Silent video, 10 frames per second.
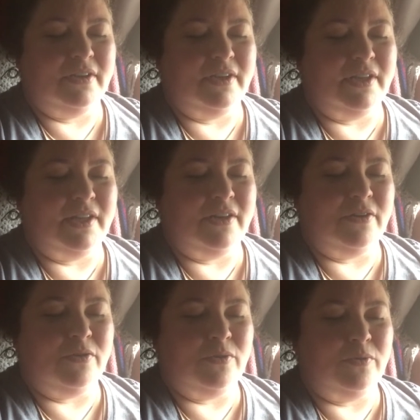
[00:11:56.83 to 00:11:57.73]
and in
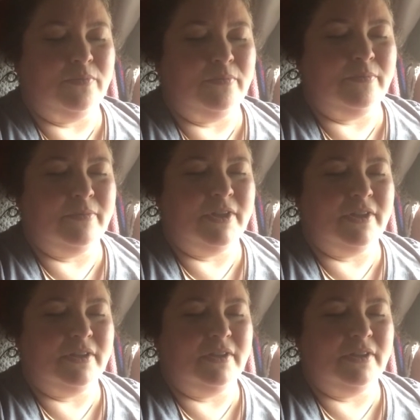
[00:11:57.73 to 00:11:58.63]
our home.
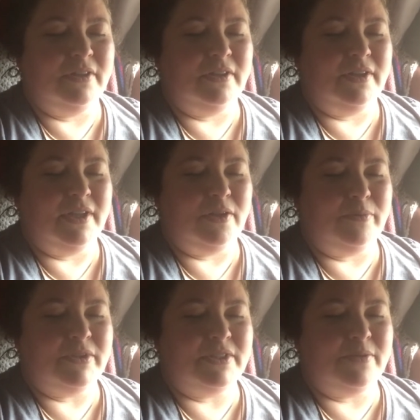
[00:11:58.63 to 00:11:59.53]
Help
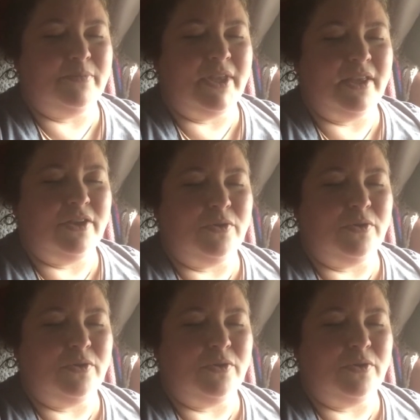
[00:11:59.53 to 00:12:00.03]
us to make